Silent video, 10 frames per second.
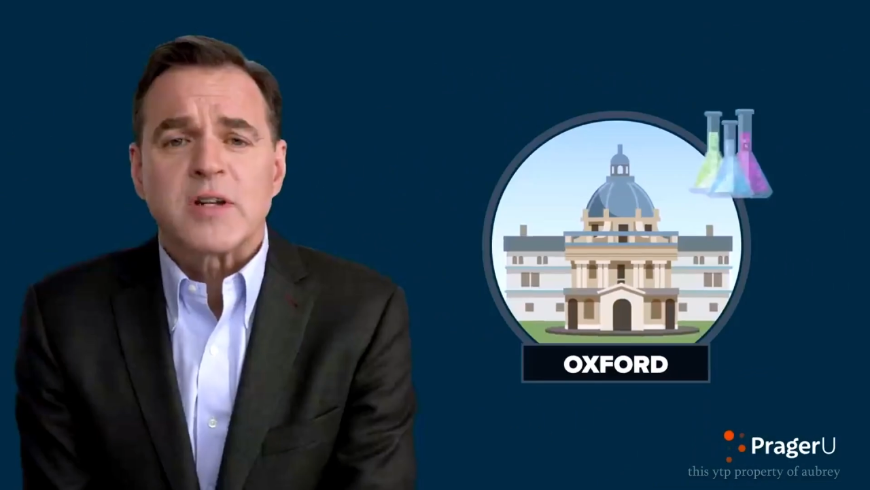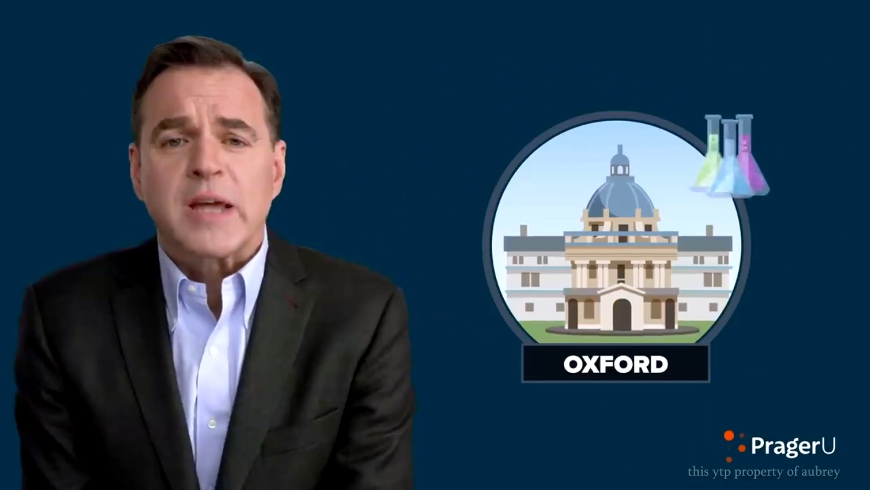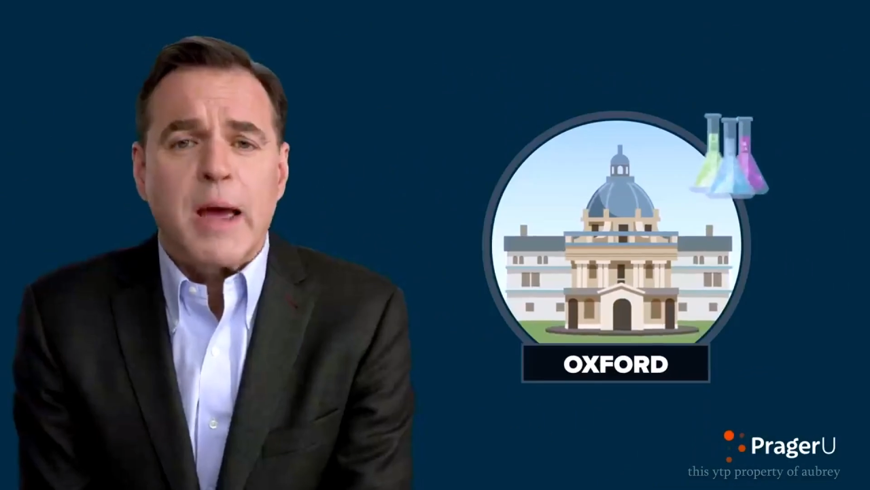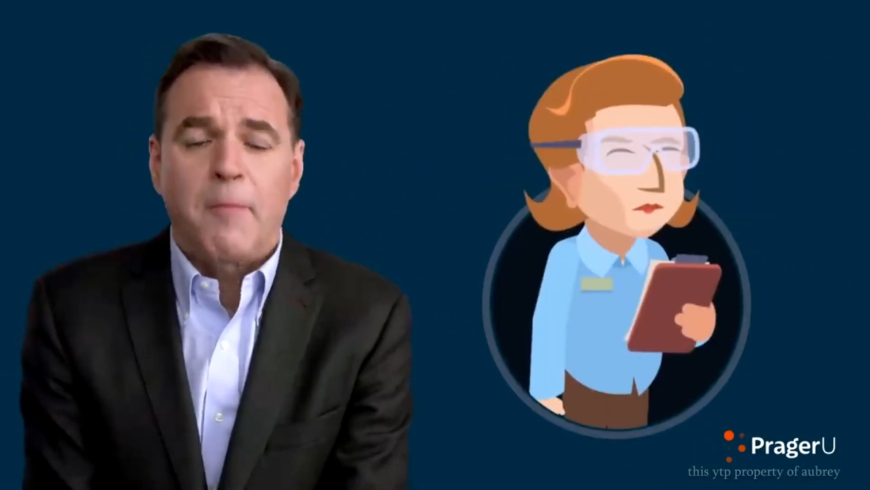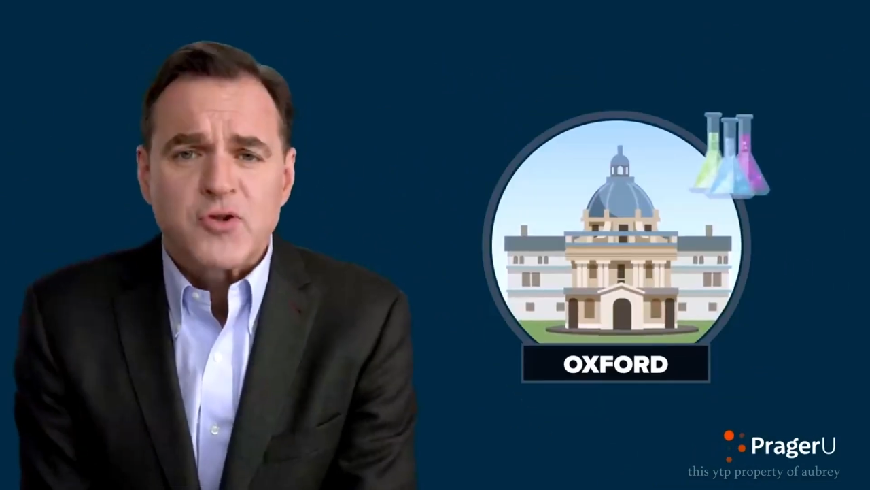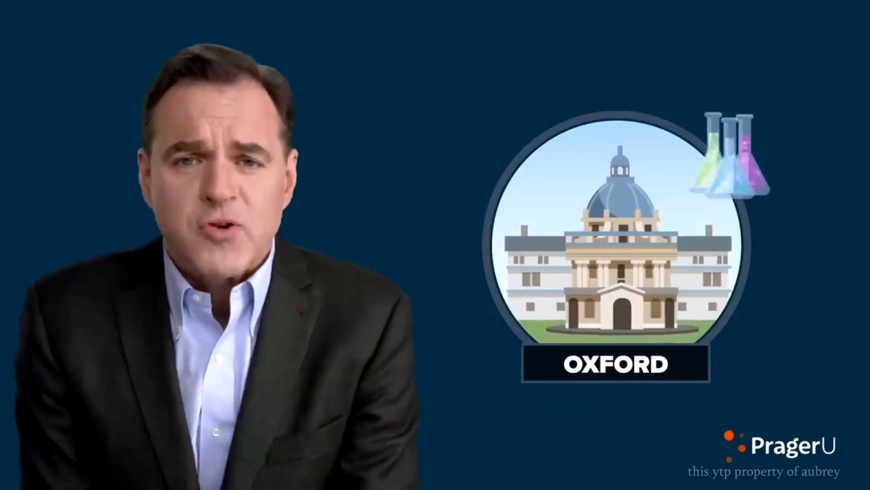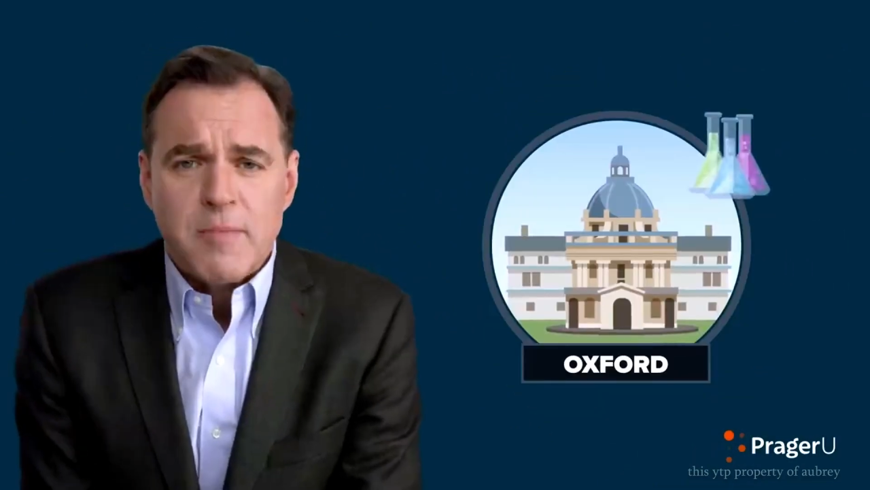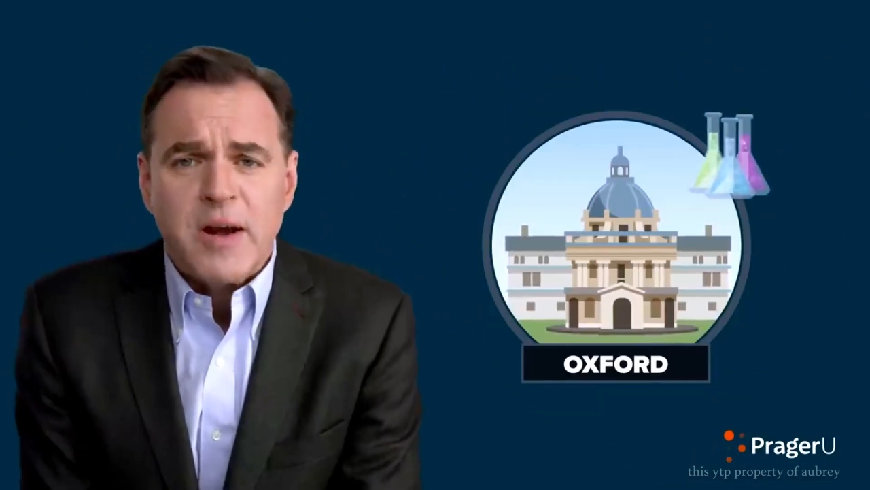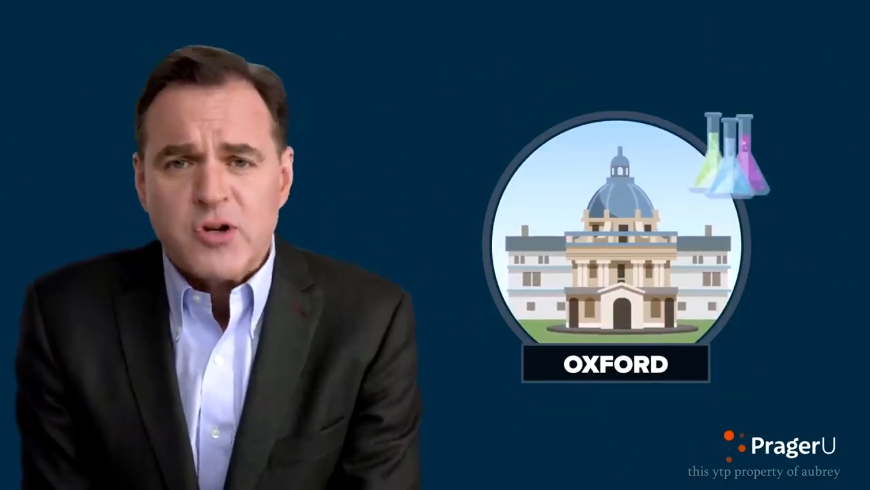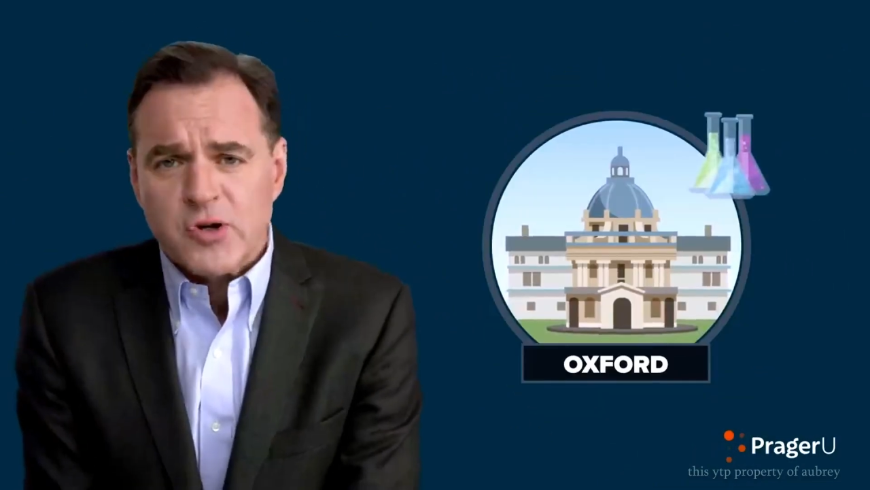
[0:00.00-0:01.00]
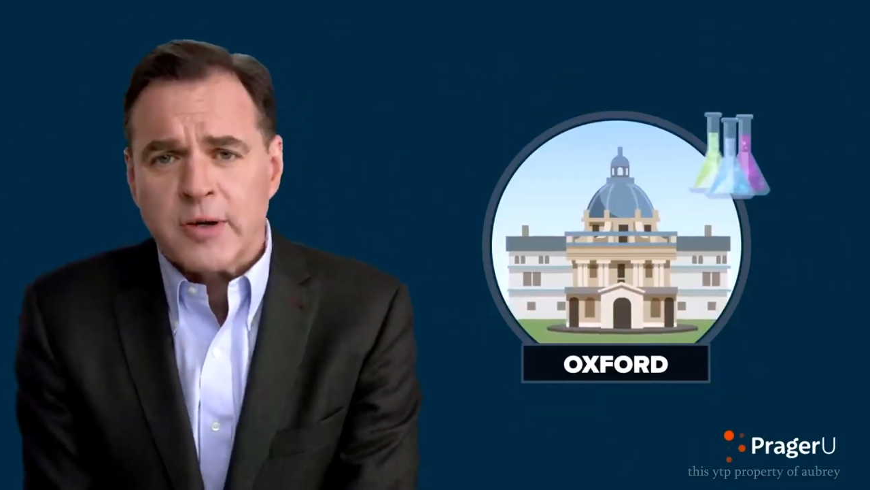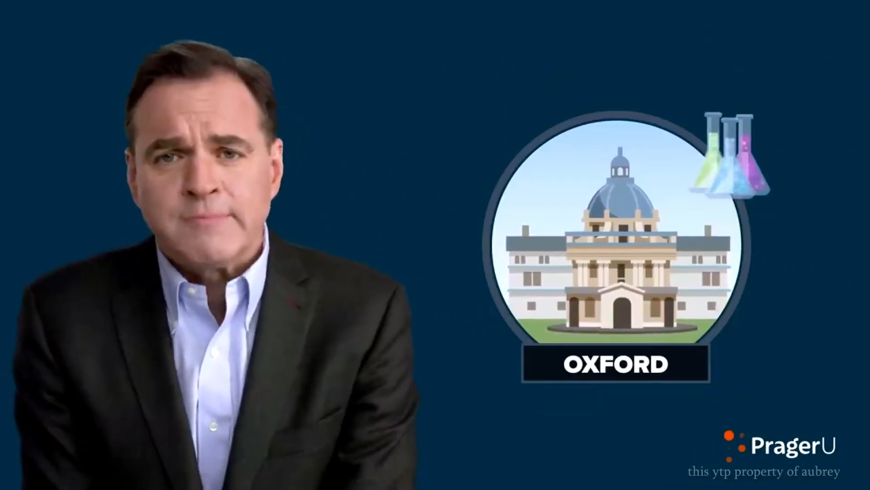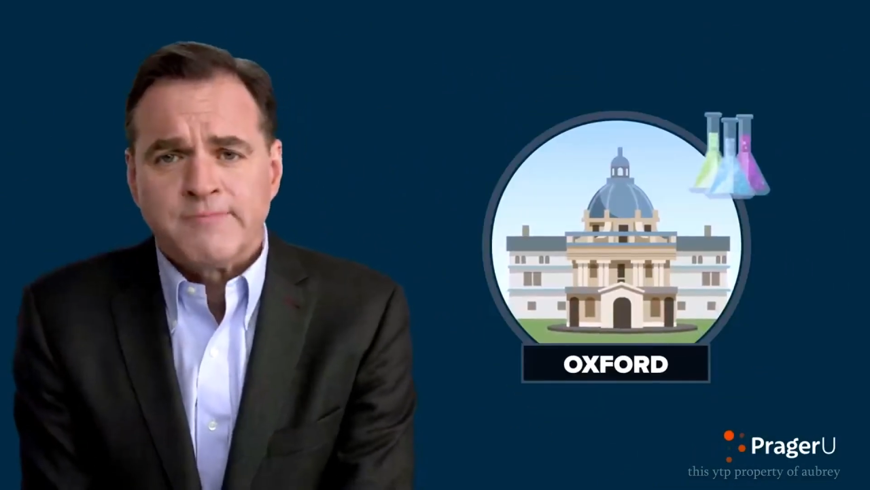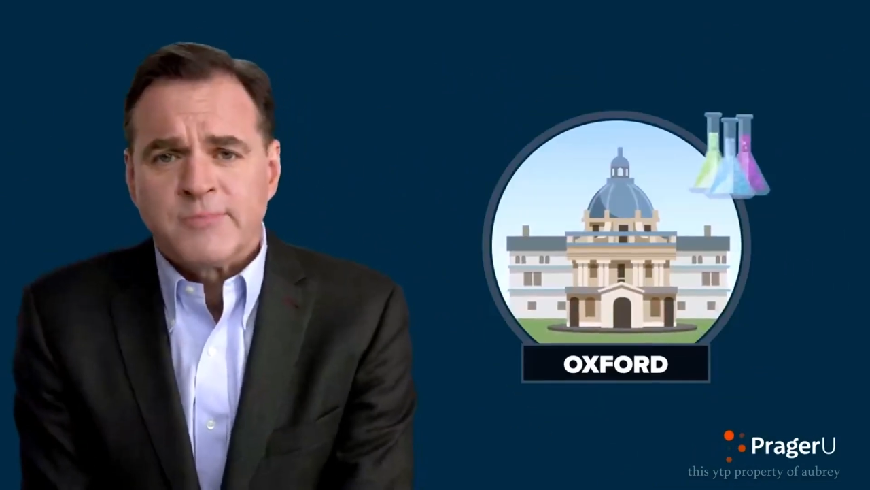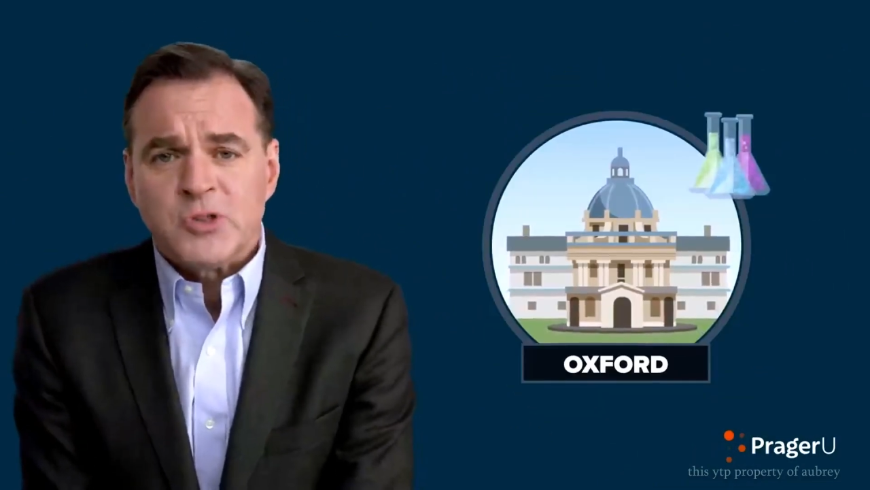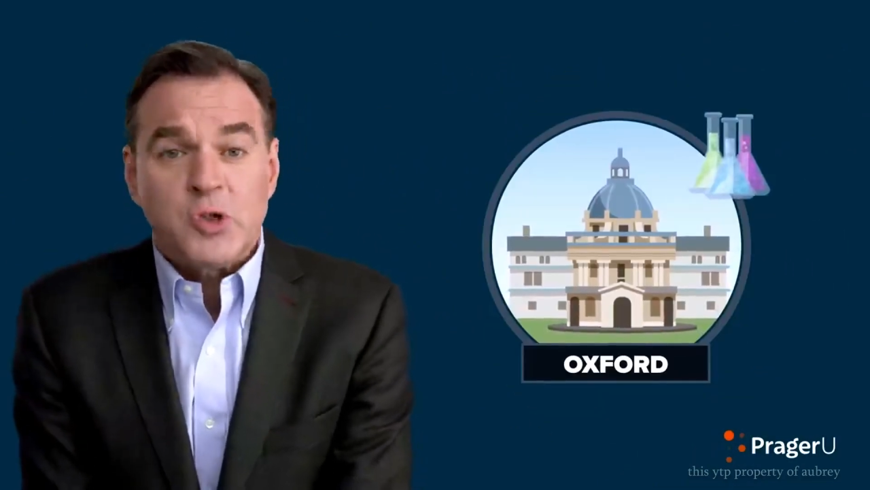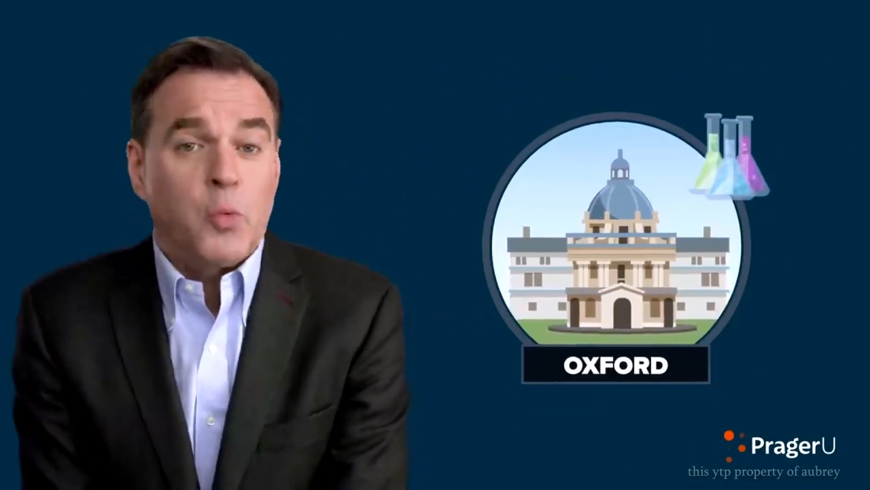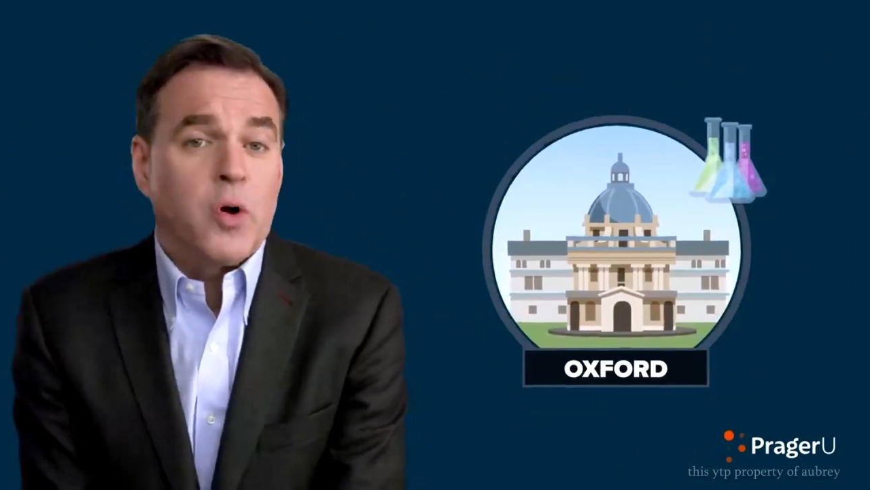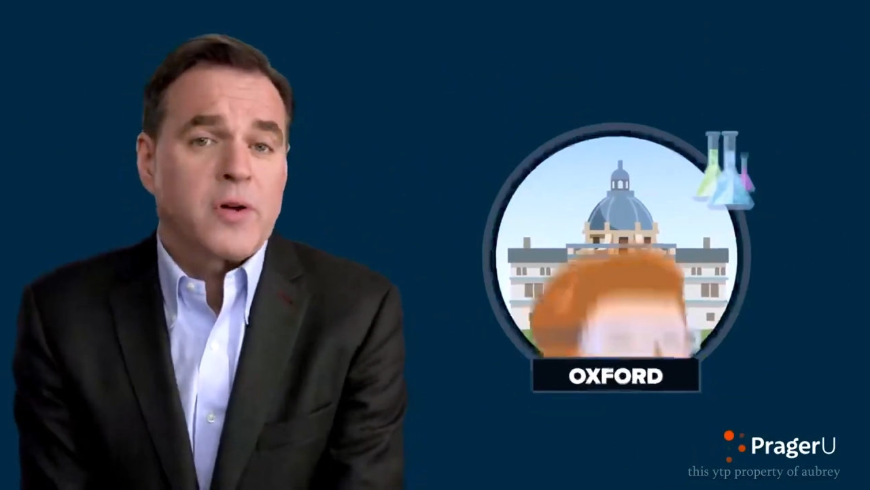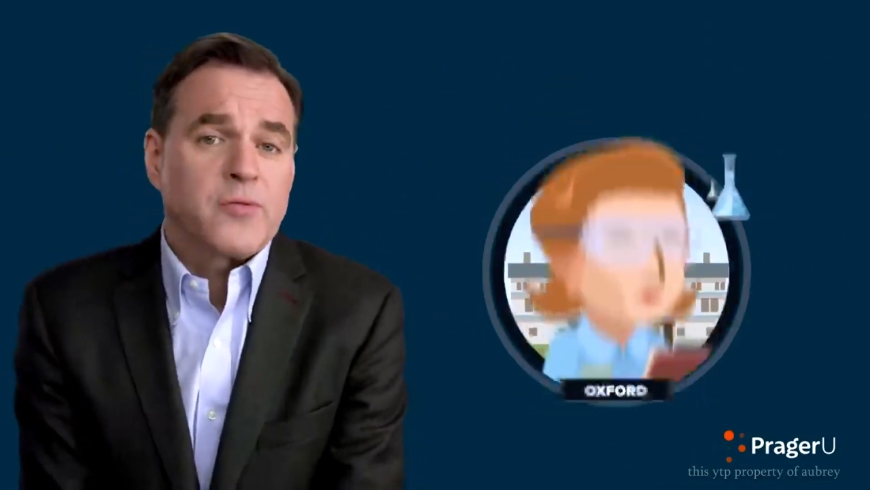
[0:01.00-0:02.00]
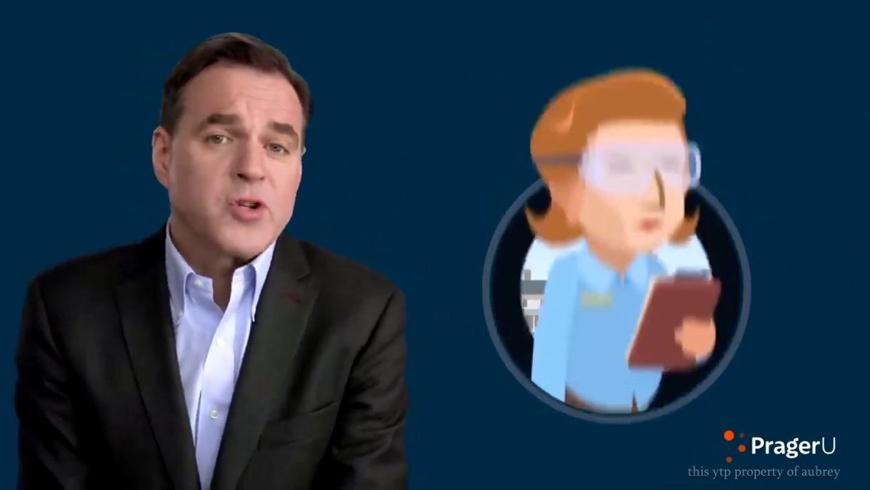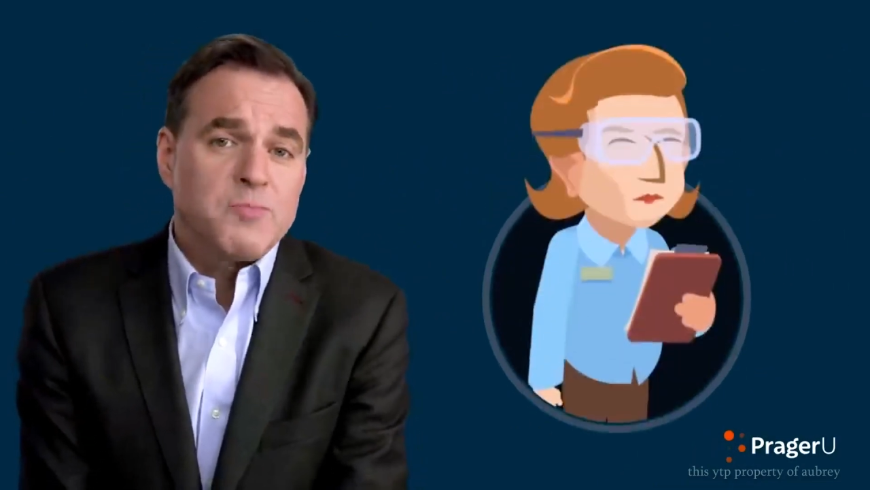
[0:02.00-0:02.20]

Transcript: a chemistry major. She worked for a